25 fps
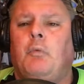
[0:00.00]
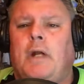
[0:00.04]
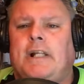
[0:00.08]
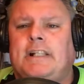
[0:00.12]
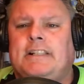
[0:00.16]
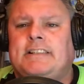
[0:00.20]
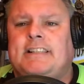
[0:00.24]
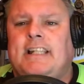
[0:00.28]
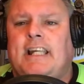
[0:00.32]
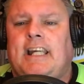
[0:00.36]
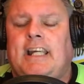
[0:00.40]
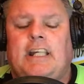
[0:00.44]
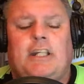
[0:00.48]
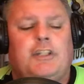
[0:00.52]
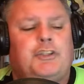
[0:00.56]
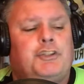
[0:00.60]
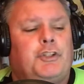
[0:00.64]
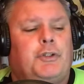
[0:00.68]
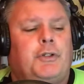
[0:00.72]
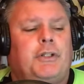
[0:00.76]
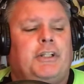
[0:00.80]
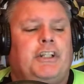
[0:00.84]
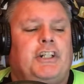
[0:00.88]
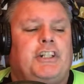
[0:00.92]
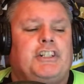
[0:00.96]
Wednesday
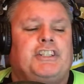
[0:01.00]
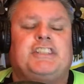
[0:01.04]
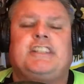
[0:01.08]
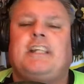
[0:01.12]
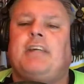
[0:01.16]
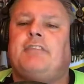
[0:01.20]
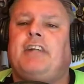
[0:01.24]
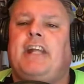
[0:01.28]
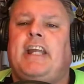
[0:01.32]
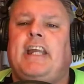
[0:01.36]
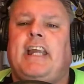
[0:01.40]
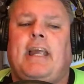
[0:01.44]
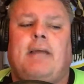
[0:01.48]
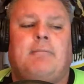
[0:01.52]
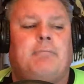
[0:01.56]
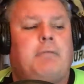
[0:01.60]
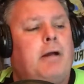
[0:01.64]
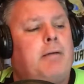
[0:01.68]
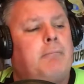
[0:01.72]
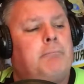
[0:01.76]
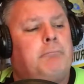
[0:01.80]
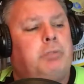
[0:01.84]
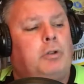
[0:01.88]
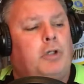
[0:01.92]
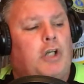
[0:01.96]
during their 7 a.m.
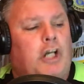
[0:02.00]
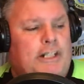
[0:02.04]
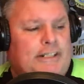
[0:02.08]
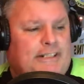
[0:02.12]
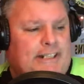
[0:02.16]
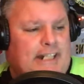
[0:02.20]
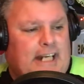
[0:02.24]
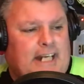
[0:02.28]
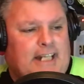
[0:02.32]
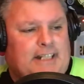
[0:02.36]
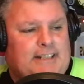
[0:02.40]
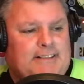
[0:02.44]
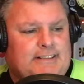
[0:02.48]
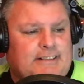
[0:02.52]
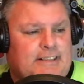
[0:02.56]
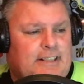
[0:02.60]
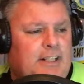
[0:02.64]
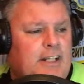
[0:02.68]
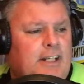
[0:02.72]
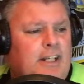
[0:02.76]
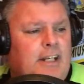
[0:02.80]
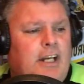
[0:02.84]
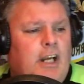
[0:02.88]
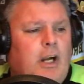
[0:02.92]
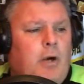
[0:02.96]
broadcast.
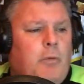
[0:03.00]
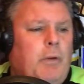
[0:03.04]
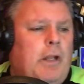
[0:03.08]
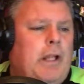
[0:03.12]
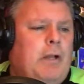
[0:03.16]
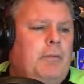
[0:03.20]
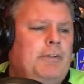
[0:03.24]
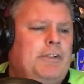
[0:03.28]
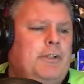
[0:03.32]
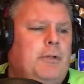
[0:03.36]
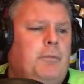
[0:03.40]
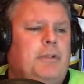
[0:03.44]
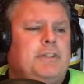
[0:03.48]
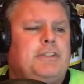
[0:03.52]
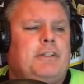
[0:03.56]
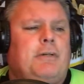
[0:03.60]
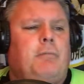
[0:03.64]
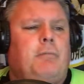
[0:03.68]
Well, with the